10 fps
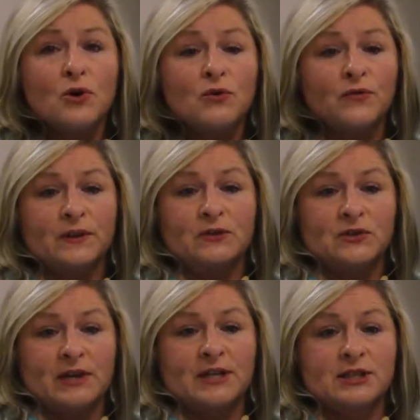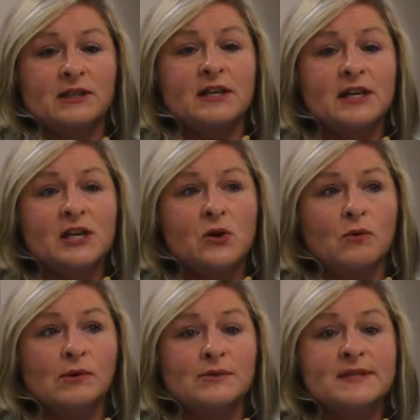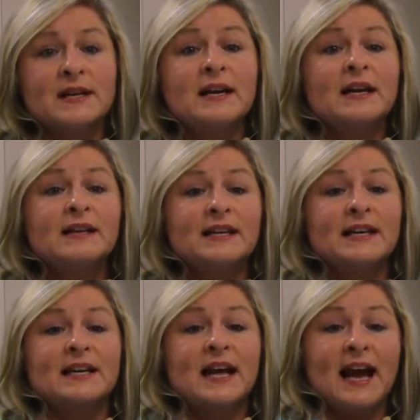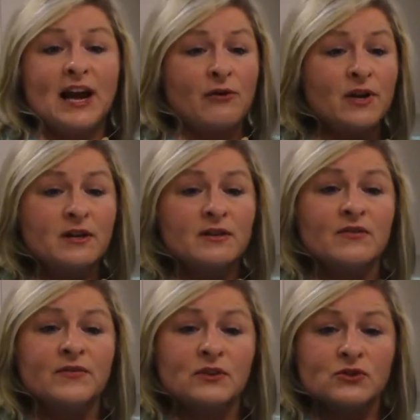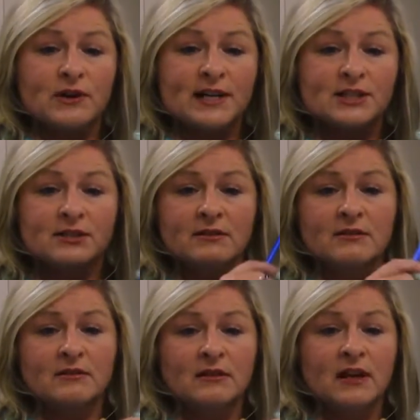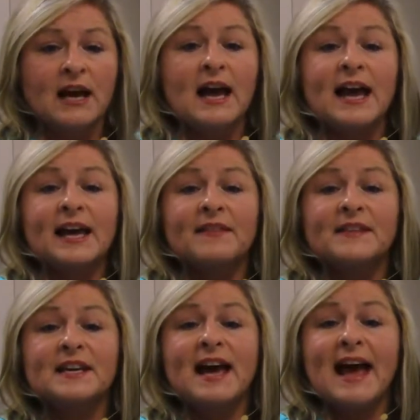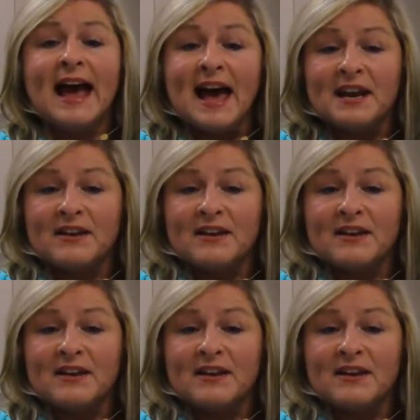filtration equals the inherent filtration and the added